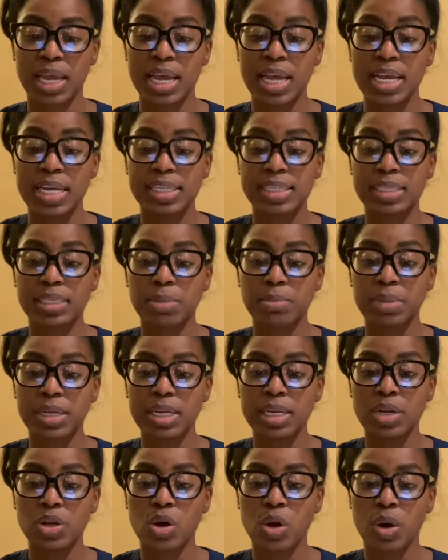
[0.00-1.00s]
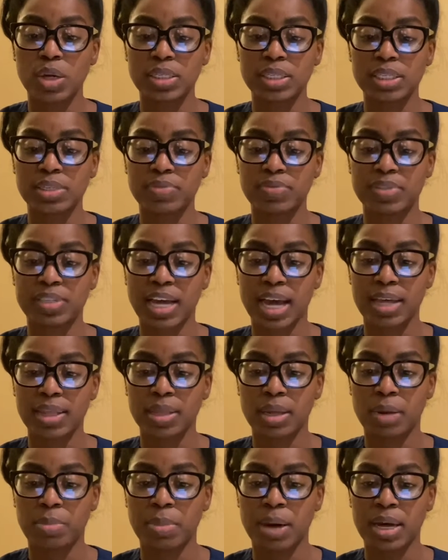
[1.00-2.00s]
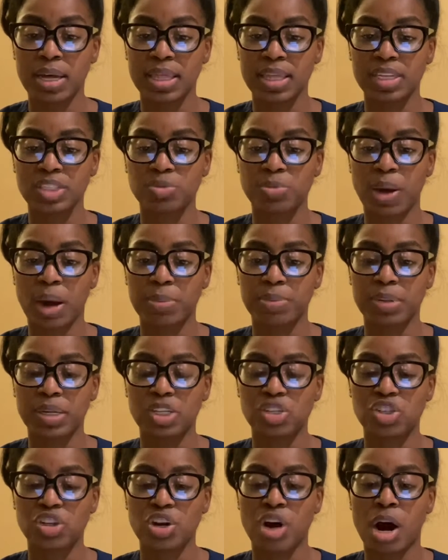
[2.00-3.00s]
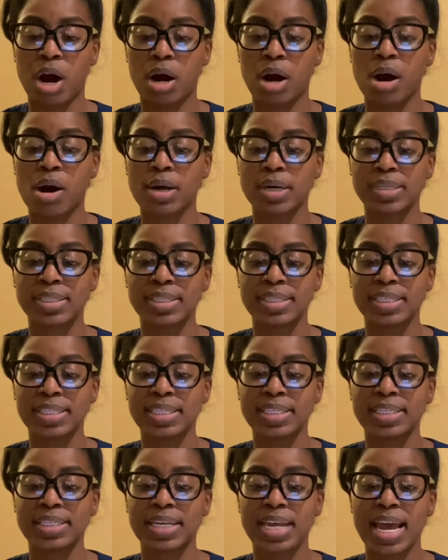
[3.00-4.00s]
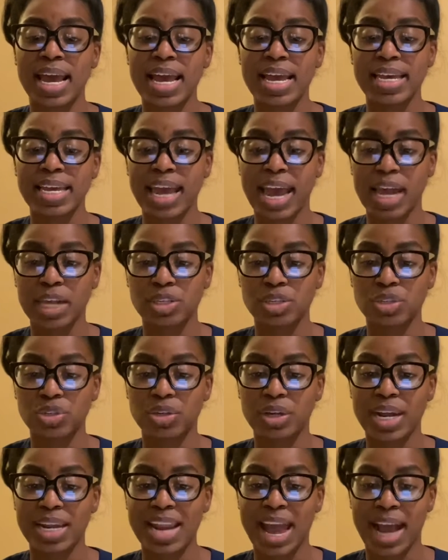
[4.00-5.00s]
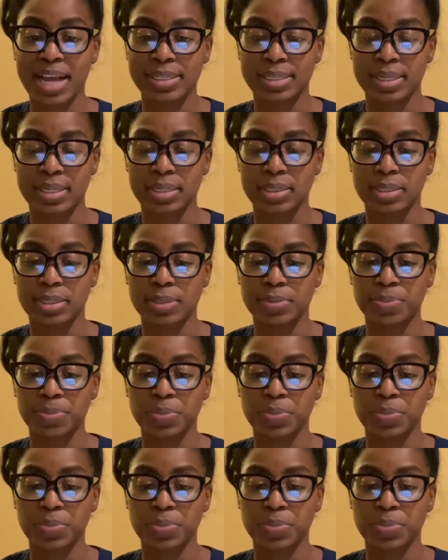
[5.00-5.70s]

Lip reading: Some leading causes of death among this population are heart disease, cancer, and accidents.